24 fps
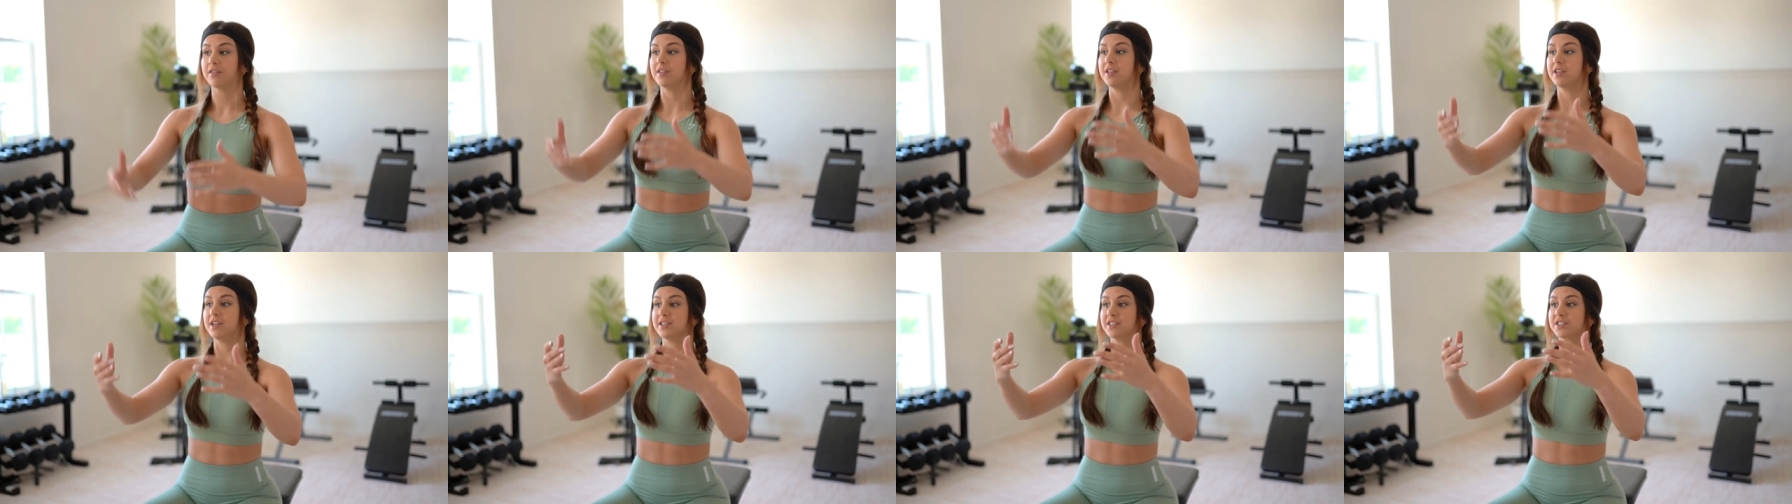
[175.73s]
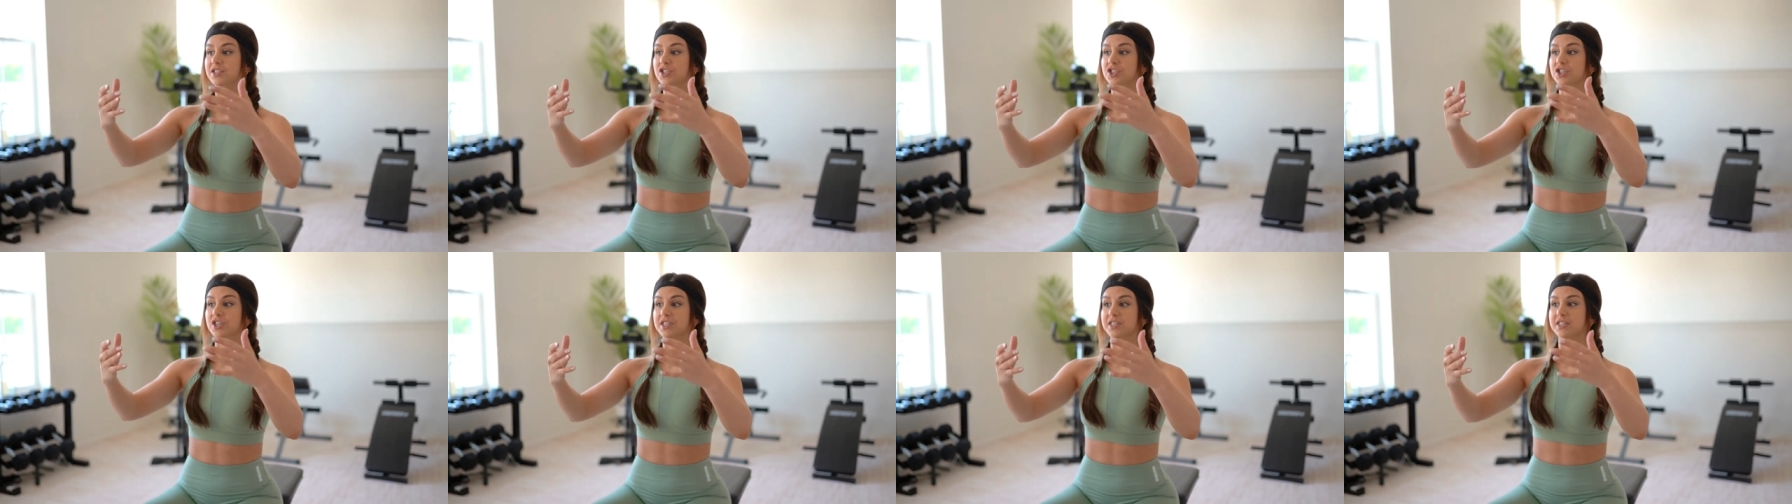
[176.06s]

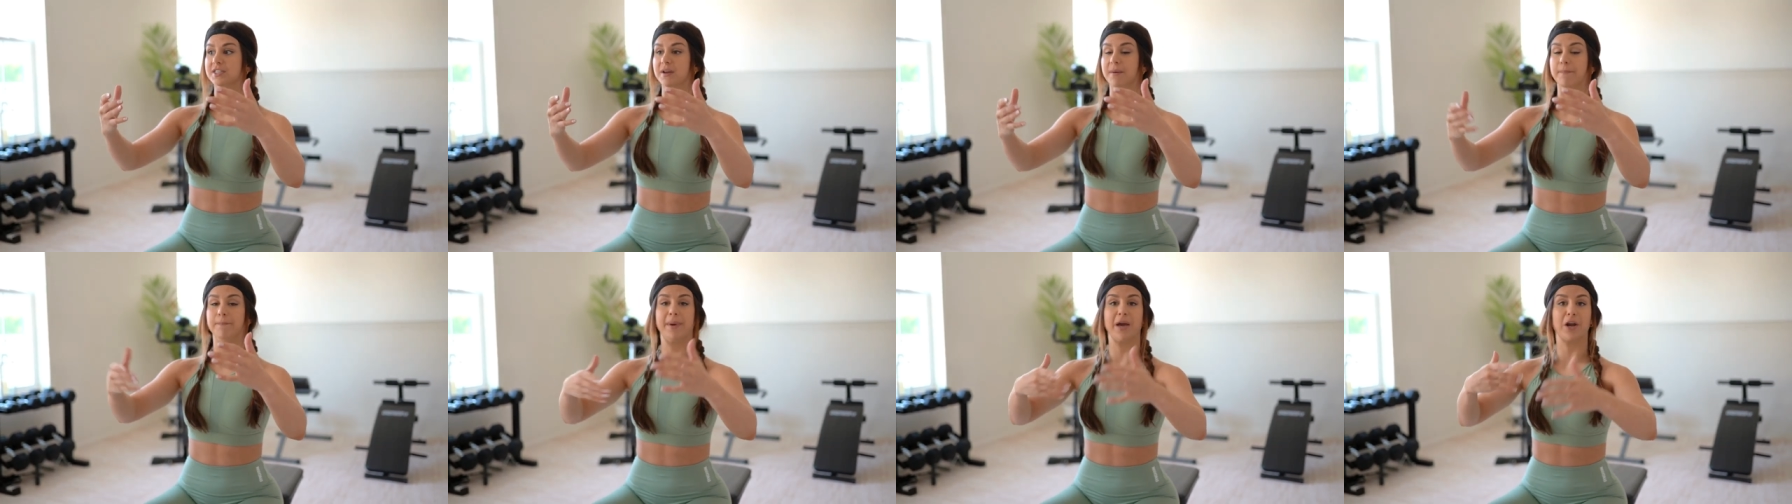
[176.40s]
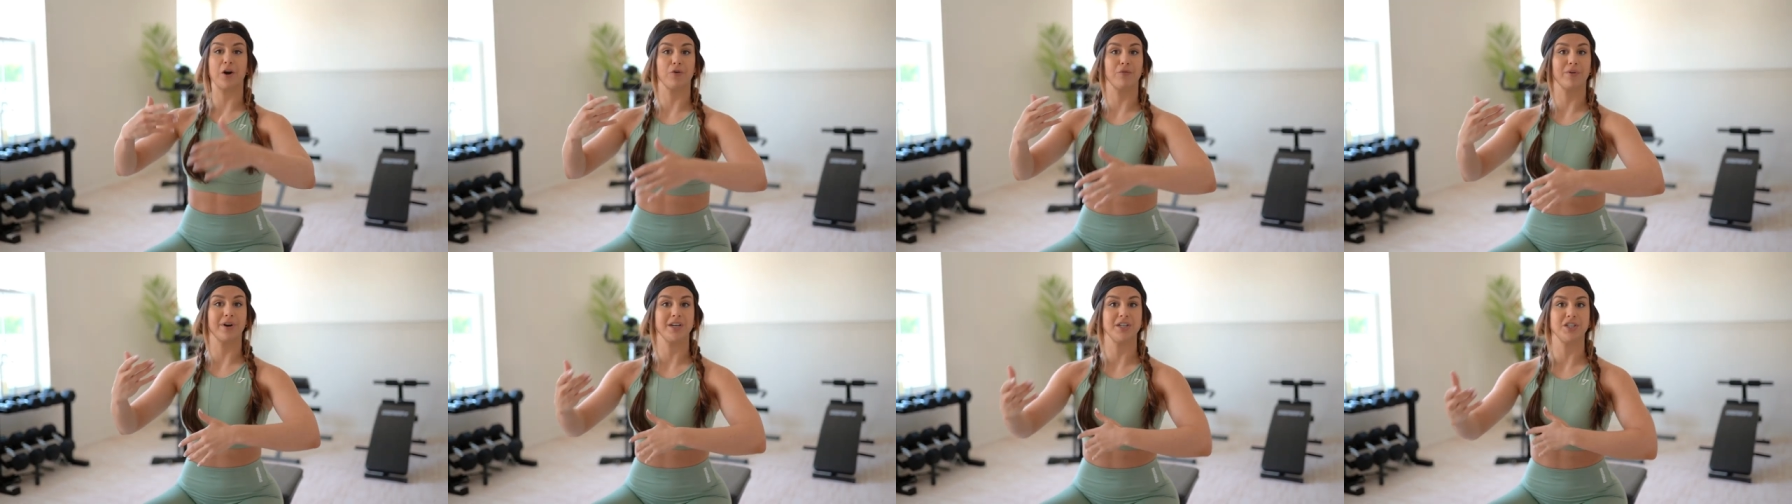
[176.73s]
it's just
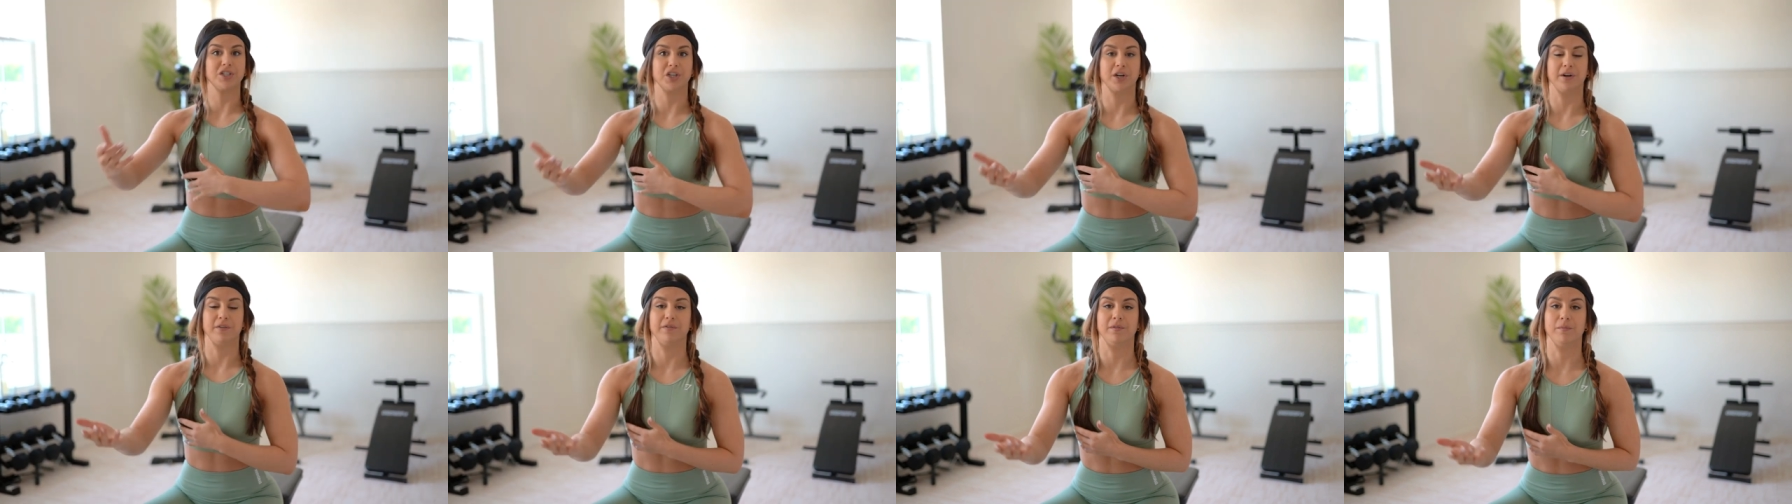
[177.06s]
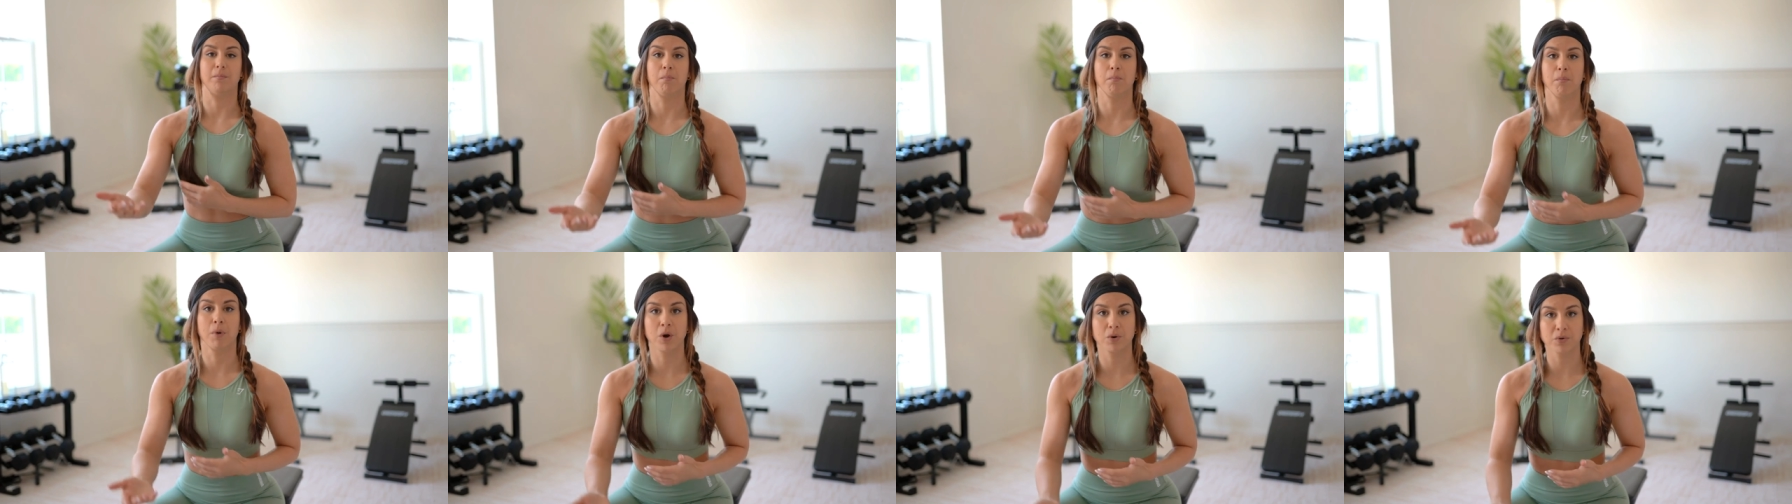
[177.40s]
better range of
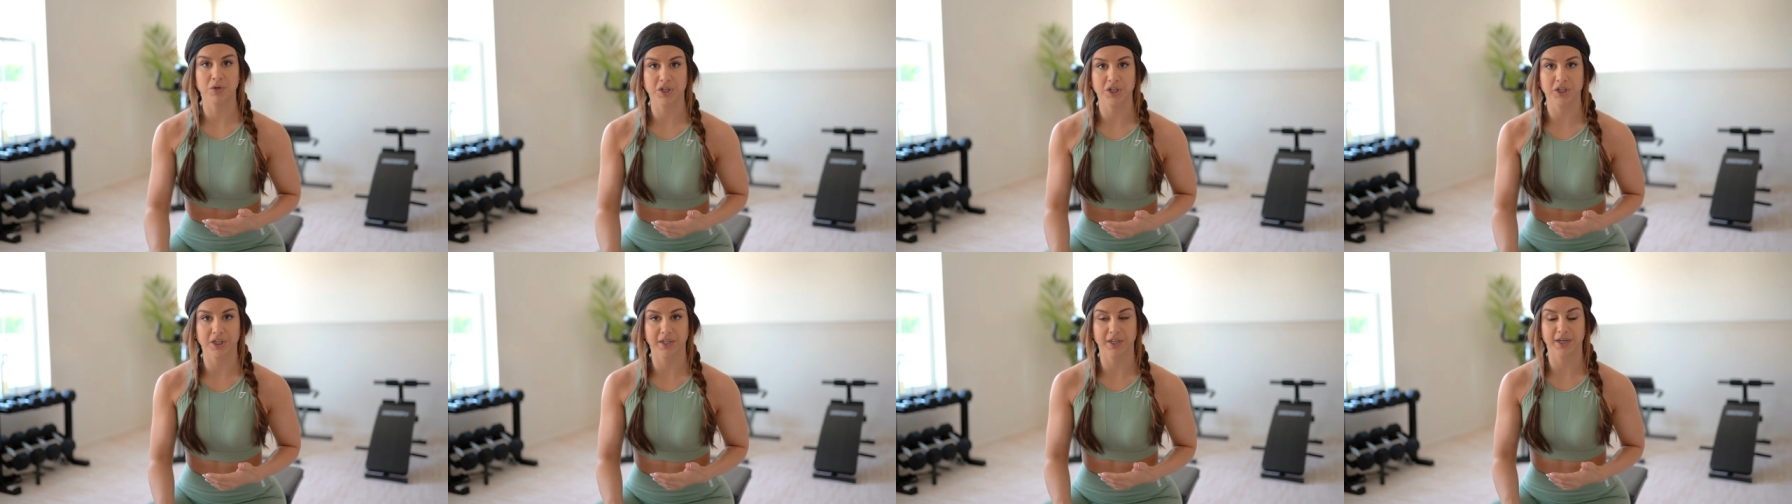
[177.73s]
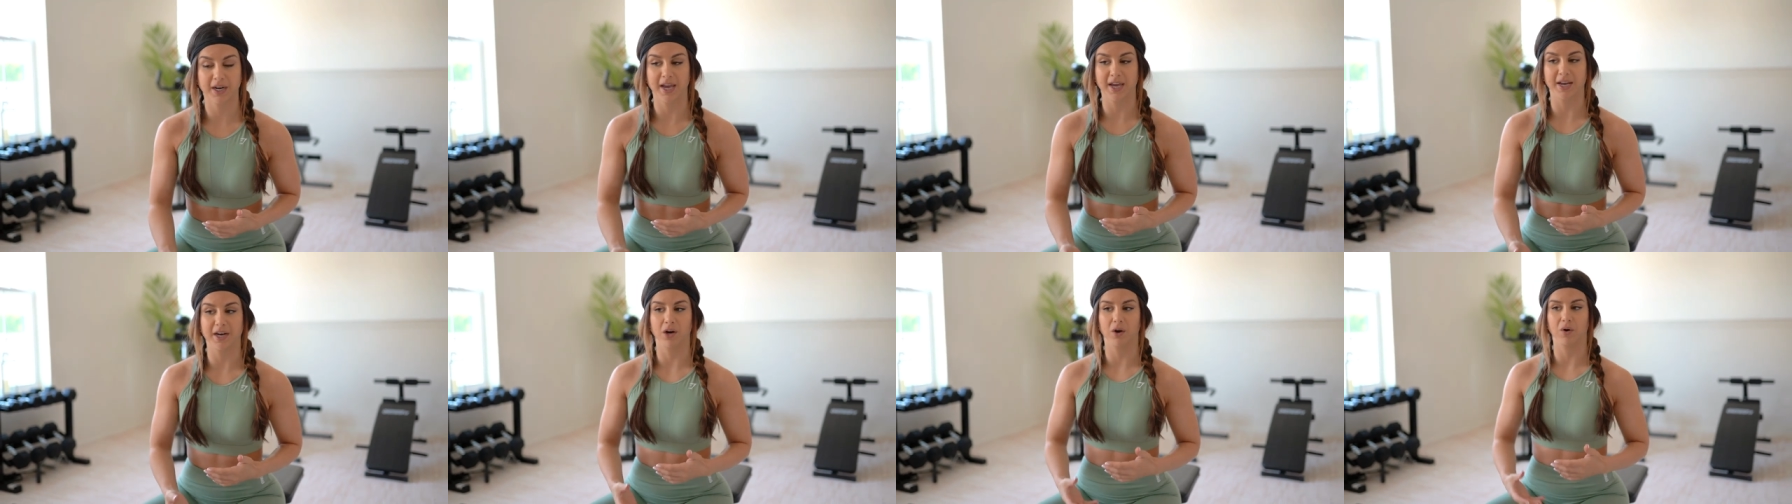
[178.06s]

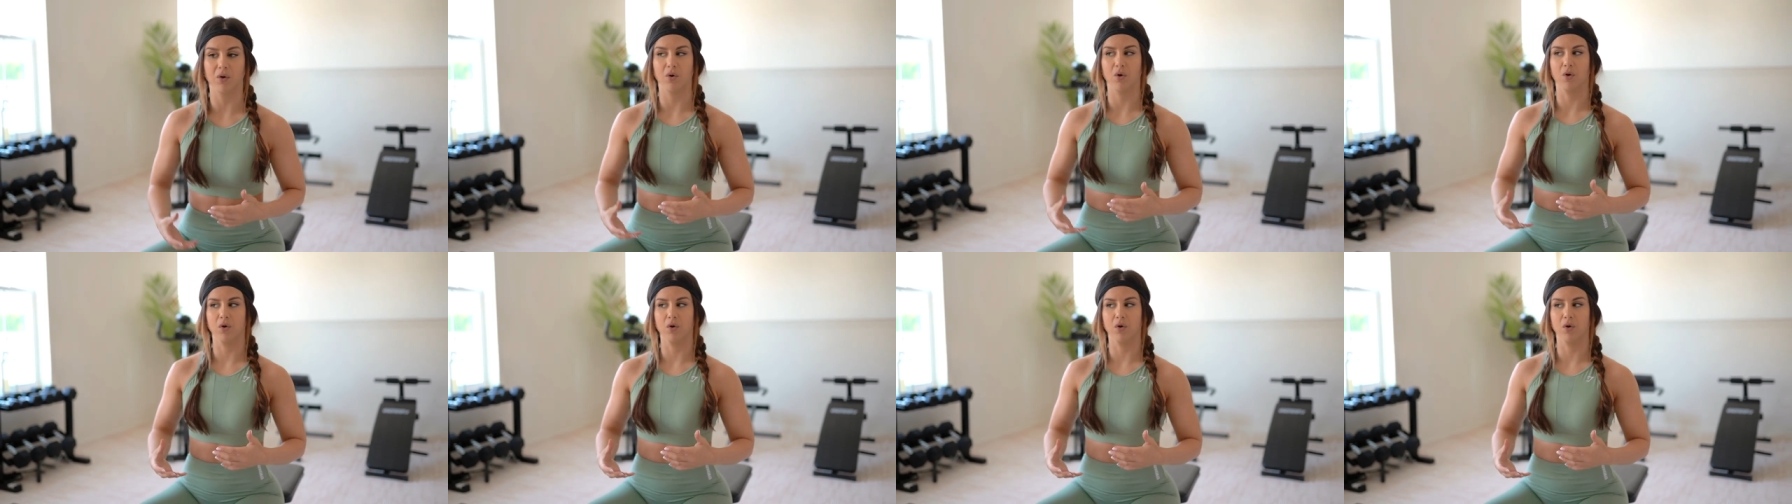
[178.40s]
motion and it